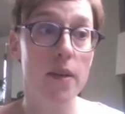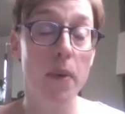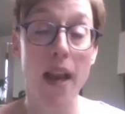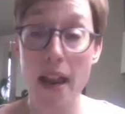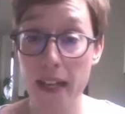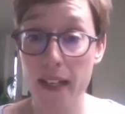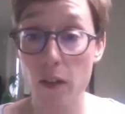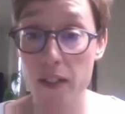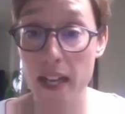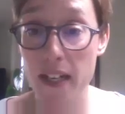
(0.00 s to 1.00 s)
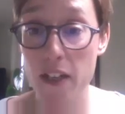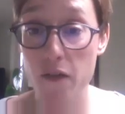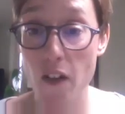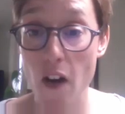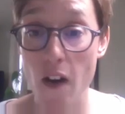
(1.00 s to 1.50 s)
planning content in
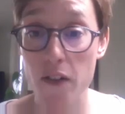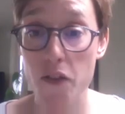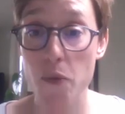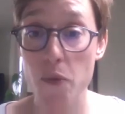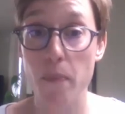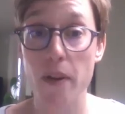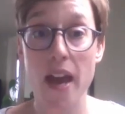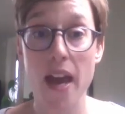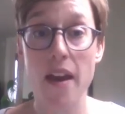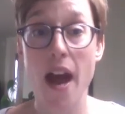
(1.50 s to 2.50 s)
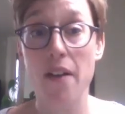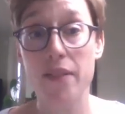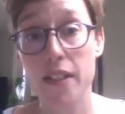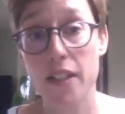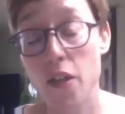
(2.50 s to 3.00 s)
advance, but then
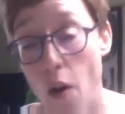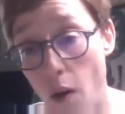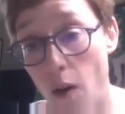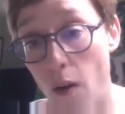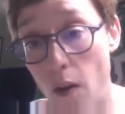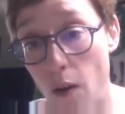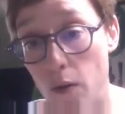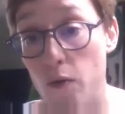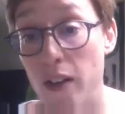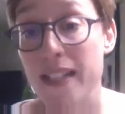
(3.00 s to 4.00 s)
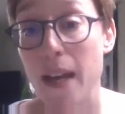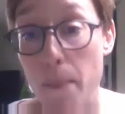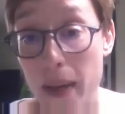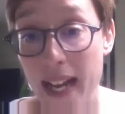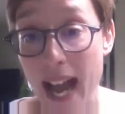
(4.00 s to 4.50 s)
having to not risk it
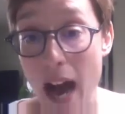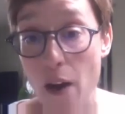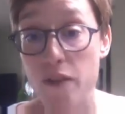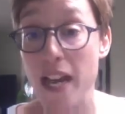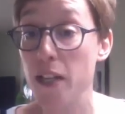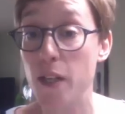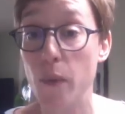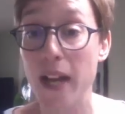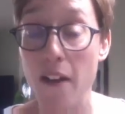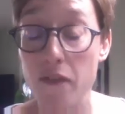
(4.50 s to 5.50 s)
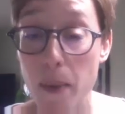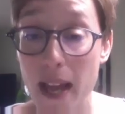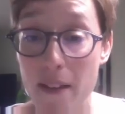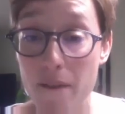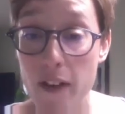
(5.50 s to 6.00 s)
being out of date. So we have to
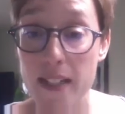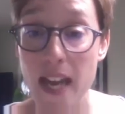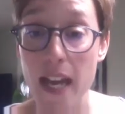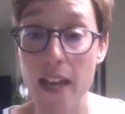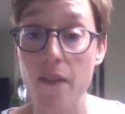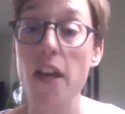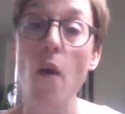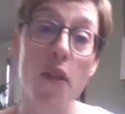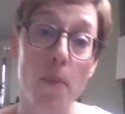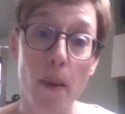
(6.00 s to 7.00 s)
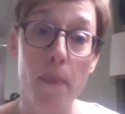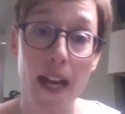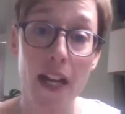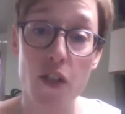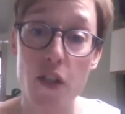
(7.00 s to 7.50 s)
play it very safe. I know other
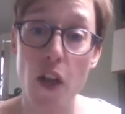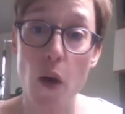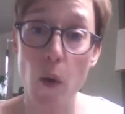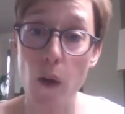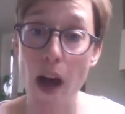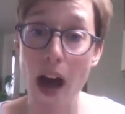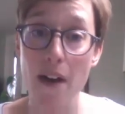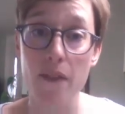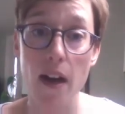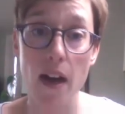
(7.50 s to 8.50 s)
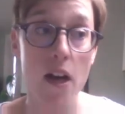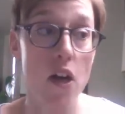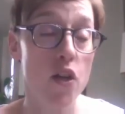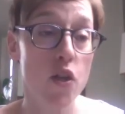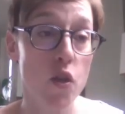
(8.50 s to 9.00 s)
publications though will have a
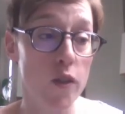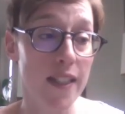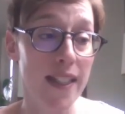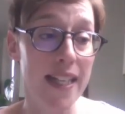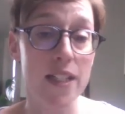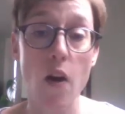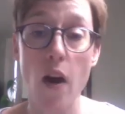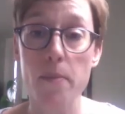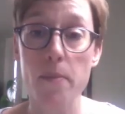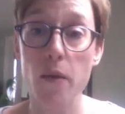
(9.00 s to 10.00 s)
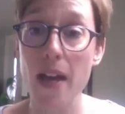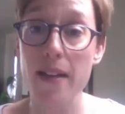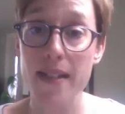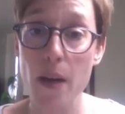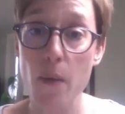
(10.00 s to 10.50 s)
shorter lead time. So
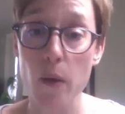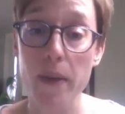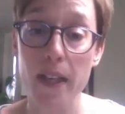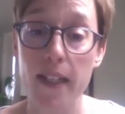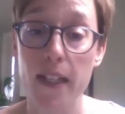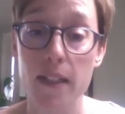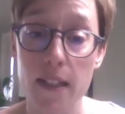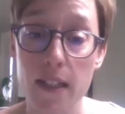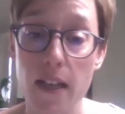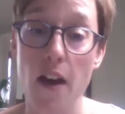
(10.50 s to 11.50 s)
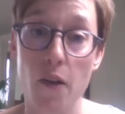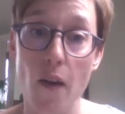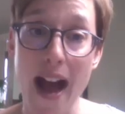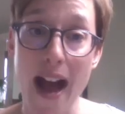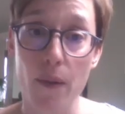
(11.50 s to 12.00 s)
yes, they will be looking to turn
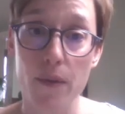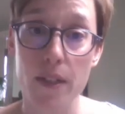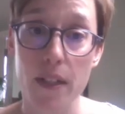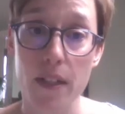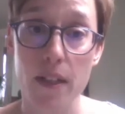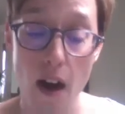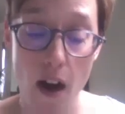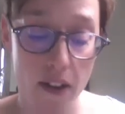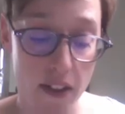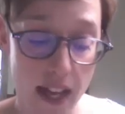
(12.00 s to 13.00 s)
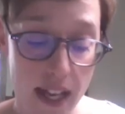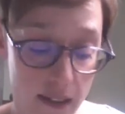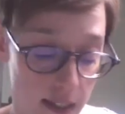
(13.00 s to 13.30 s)
around other things so